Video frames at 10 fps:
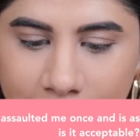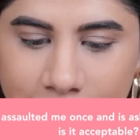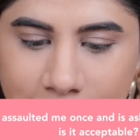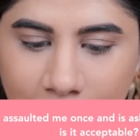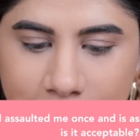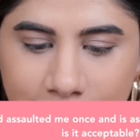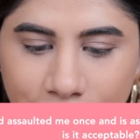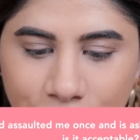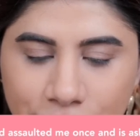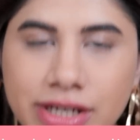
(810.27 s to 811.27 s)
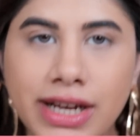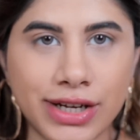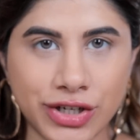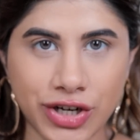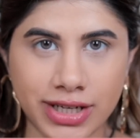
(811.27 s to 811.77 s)
and is asking for a
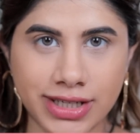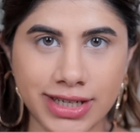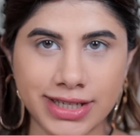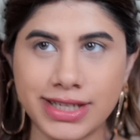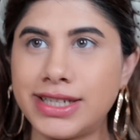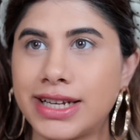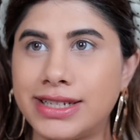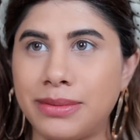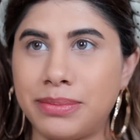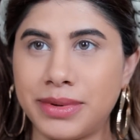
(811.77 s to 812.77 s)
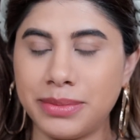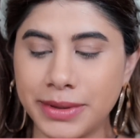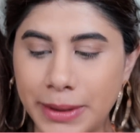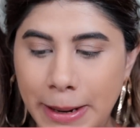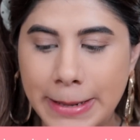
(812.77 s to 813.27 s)
second chance. Is this
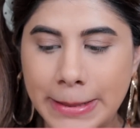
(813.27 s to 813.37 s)
acceptable?